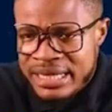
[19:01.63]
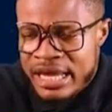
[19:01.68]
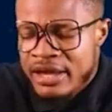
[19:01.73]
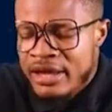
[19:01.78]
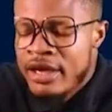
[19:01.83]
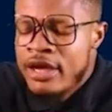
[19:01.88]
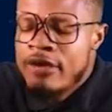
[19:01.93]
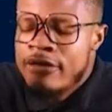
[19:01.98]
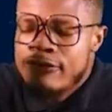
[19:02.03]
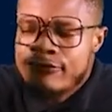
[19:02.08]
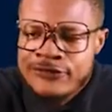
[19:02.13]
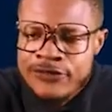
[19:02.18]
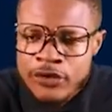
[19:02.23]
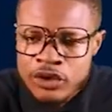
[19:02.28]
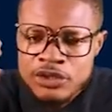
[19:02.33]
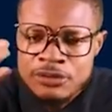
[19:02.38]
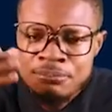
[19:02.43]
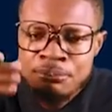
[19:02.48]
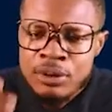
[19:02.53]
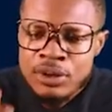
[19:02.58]
there.
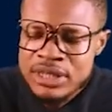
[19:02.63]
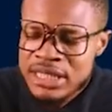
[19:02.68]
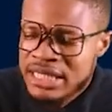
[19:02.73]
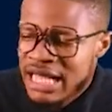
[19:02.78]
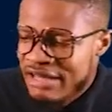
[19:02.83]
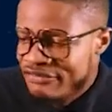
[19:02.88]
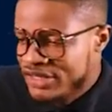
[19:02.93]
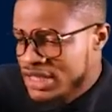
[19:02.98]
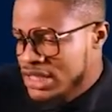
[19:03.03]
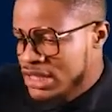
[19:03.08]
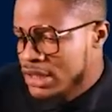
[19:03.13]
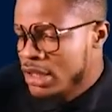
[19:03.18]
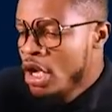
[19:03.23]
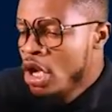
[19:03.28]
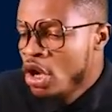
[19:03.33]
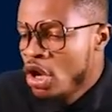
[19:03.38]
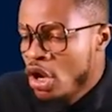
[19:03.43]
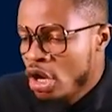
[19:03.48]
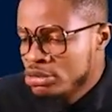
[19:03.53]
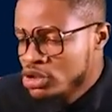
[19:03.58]
First body cavity.
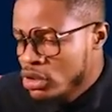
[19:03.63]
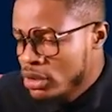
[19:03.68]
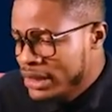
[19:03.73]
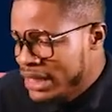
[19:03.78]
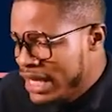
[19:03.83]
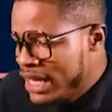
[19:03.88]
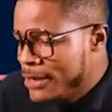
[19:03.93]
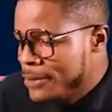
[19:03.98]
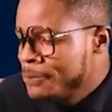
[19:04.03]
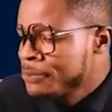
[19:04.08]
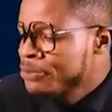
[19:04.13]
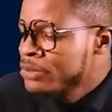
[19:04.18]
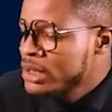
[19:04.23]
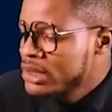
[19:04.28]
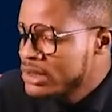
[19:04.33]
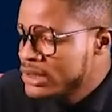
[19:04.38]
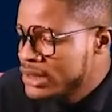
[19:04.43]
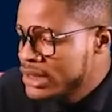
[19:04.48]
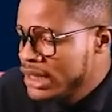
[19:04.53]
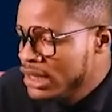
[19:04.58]
Option A,
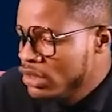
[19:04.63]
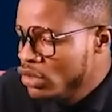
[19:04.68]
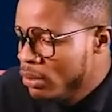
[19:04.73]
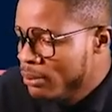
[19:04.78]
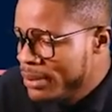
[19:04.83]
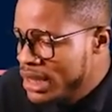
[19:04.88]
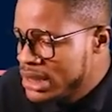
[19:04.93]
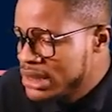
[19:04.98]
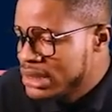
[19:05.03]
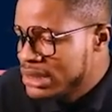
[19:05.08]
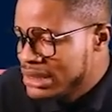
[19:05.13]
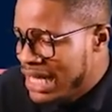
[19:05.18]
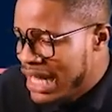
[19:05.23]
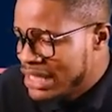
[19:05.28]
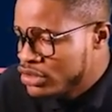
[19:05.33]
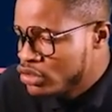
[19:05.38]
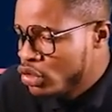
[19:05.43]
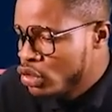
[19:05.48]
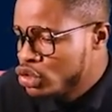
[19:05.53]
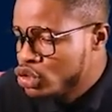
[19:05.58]
coelomates.
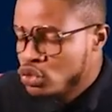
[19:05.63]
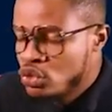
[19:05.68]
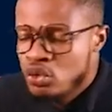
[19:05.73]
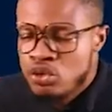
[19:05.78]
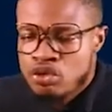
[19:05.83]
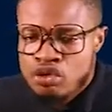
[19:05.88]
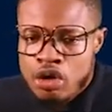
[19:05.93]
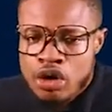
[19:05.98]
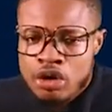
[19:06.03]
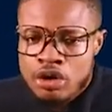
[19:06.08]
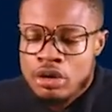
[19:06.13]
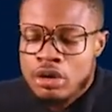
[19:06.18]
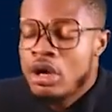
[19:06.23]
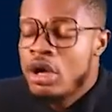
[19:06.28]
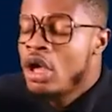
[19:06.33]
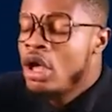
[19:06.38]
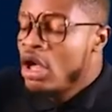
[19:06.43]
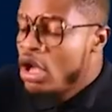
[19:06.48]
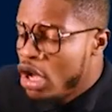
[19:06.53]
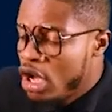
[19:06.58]
That's not true. Wrong.
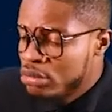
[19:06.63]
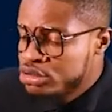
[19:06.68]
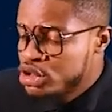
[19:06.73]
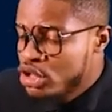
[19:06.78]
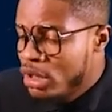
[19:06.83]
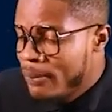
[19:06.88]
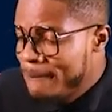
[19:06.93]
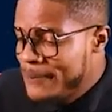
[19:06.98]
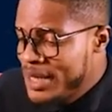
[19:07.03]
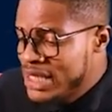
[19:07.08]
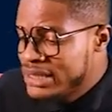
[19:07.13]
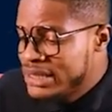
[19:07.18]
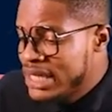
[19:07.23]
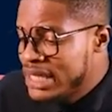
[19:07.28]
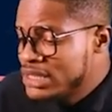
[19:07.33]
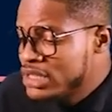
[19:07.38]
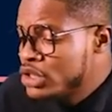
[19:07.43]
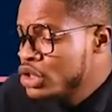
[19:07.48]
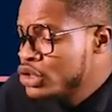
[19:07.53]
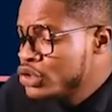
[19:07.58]
Option B
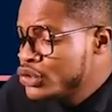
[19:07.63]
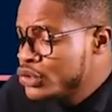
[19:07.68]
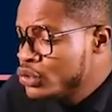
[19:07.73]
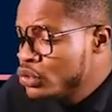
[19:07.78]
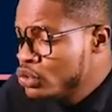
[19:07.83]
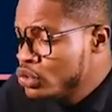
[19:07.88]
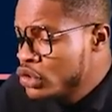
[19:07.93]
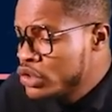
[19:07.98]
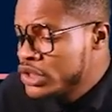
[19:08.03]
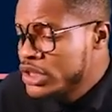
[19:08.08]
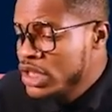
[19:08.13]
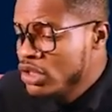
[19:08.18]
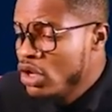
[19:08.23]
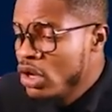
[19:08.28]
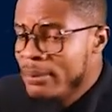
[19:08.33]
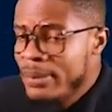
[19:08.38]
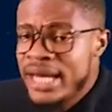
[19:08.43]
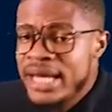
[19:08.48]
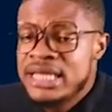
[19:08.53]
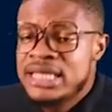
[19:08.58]
says
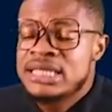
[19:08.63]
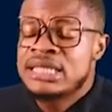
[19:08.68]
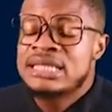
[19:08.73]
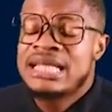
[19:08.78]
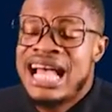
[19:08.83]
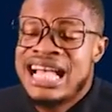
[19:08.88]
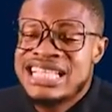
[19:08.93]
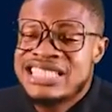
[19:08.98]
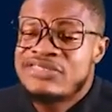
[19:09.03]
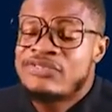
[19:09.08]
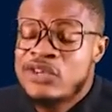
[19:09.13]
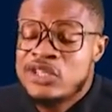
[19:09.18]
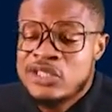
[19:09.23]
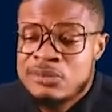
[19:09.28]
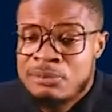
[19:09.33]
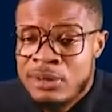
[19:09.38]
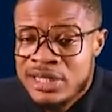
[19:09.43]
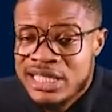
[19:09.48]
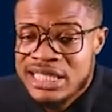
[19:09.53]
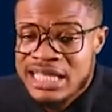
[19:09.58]
pseudocoelomates. That's
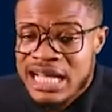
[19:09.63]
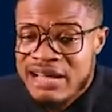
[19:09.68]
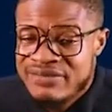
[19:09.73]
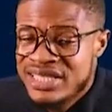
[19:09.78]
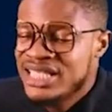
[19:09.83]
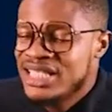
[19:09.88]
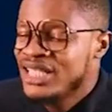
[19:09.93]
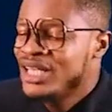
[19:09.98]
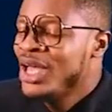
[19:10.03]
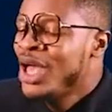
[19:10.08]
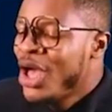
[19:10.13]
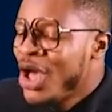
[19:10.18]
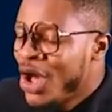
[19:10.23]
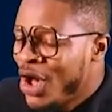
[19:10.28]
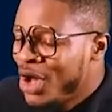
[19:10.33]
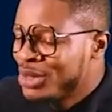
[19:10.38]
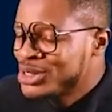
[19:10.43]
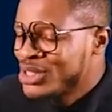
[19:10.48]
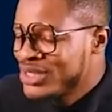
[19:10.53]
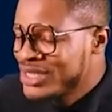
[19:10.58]
first body cavity.
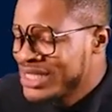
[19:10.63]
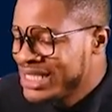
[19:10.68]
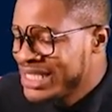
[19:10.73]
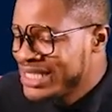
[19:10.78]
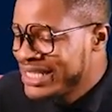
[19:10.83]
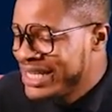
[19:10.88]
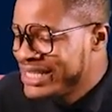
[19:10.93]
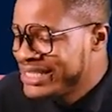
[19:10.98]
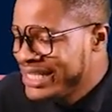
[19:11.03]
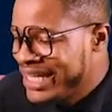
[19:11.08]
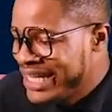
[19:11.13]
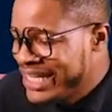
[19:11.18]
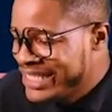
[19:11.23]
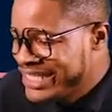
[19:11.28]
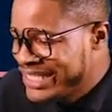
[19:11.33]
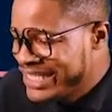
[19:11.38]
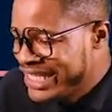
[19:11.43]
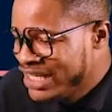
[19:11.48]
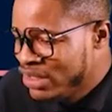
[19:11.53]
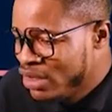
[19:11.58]
Option C says a
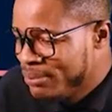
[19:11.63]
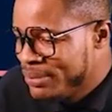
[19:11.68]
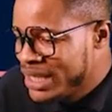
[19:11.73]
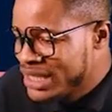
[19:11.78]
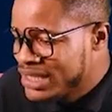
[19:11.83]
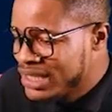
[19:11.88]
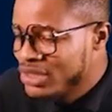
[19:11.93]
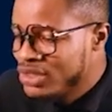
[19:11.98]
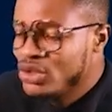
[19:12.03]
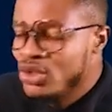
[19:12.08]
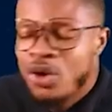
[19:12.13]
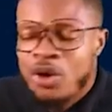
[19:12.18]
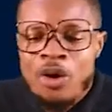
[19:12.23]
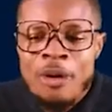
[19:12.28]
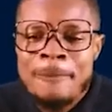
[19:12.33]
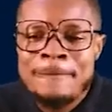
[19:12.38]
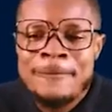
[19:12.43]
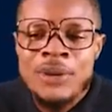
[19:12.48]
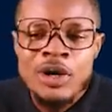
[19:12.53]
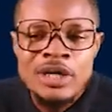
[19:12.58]
coelomate. No
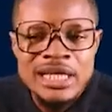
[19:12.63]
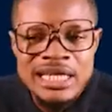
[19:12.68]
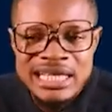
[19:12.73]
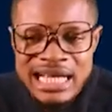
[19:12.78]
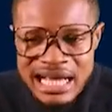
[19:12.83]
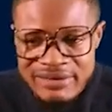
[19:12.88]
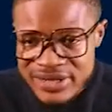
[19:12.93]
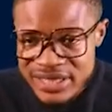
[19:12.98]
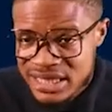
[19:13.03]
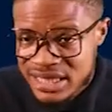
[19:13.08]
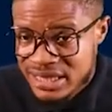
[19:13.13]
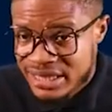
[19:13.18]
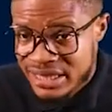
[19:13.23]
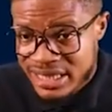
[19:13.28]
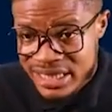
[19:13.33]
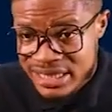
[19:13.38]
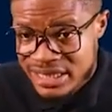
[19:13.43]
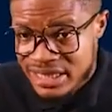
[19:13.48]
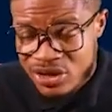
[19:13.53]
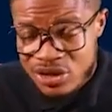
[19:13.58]
body cavities,
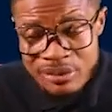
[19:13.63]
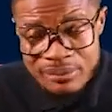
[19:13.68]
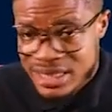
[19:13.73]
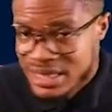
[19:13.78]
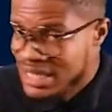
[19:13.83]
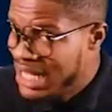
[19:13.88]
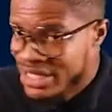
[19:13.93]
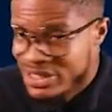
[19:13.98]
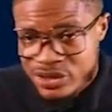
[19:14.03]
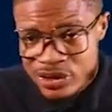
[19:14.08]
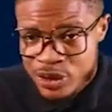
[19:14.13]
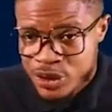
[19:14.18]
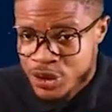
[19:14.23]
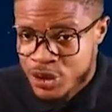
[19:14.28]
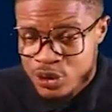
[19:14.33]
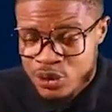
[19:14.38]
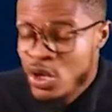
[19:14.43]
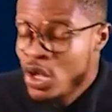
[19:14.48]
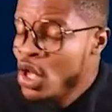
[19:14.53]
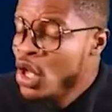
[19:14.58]
a coelomate. That's not
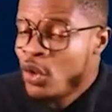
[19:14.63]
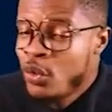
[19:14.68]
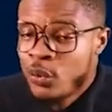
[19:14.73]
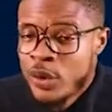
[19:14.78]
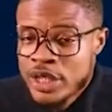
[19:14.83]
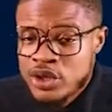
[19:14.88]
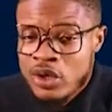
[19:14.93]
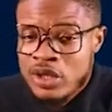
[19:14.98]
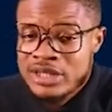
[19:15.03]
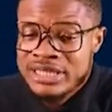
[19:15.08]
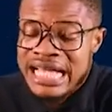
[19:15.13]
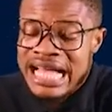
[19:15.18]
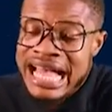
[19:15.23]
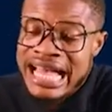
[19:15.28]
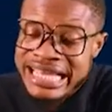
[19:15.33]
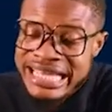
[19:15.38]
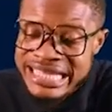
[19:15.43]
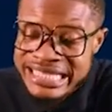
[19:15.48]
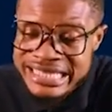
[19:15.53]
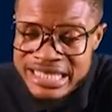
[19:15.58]
true. Which ones
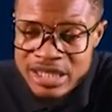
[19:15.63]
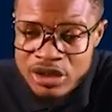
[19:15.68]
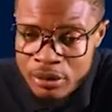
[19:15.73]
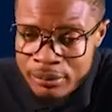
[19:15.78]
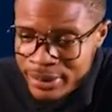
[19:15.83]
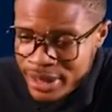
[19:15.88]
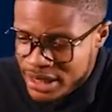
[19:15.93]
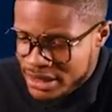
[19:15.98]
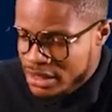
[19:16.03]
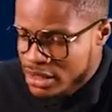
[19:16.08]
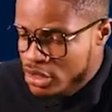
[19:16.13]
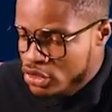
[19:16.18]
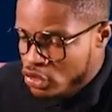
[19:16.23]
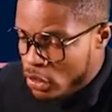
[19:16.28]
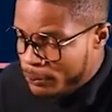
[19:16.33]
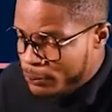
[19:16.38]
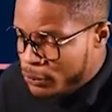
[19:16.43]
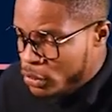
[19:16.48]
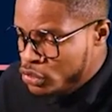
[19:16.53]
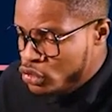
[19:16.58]
are a coelomate?
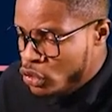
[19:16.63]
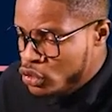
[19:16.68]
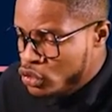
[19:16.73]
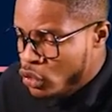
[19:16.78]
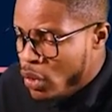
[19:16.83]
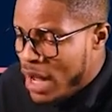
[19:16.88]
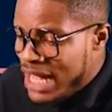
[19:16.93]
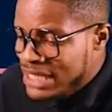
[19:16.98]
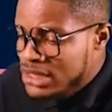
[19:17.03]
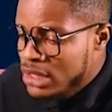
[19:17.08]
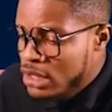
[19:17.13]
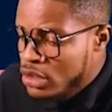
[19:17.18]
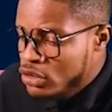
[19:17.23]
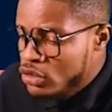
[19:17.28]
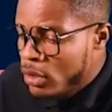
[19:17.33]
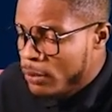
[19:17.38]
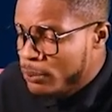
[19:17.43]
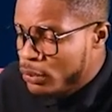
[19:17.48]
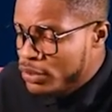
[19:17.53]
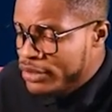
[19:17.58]
Your protozoas,
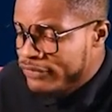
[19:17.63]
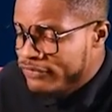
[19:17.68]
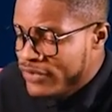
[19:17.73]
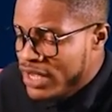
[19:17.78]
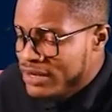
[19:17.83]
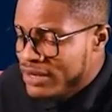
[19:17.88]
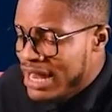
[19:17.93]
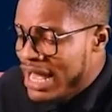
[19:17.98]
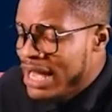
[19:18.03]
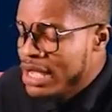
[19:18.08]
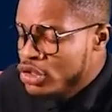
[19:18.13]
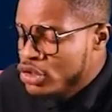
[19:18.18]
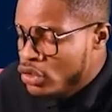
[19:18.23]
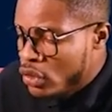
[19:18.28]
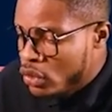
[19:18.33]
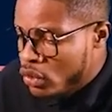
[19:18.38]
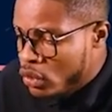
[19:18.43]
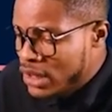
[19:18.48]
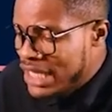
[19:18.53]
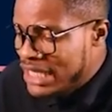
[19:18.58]
your porifera,
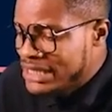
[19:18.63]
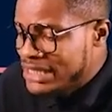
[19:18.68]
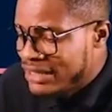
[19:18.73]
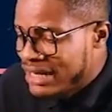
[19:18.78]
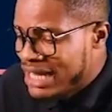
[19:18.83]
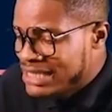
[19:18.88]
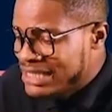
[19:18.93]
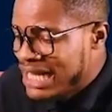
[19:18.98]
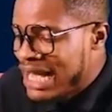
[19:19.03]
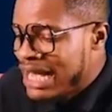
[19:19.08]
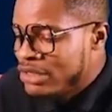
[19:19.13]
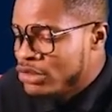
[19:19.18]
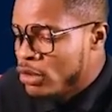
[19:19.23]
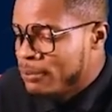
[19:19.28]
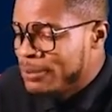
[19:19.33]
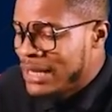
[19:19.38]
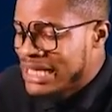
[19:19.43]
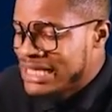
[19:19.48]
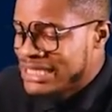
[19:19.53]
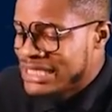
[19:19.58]
your colenterata,
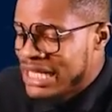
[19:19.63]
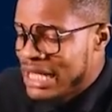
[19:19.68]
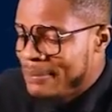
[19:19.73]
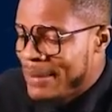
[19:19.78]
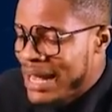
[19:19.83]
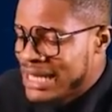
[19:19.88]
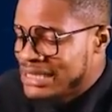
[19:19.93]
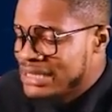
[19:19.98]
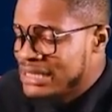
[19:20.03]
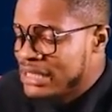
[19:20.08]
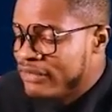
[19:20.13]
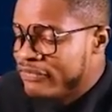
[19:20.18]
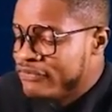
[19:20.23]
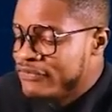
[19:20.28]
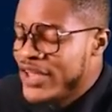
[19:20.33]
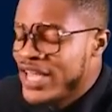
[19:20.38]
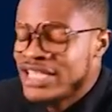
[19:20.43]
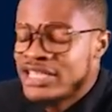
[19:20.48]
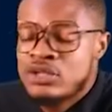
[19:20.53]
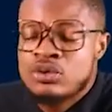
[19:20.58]
your platyemites. The
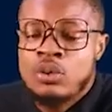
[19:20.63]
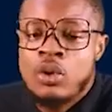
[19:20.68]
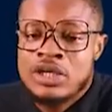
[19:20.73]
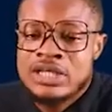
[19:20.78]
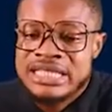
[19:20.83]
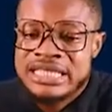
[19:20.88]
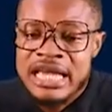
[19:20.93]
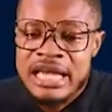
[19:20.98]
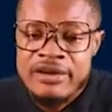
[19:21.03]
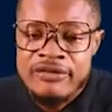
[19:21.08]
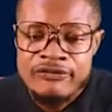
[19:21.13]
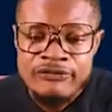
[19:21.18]
first what there?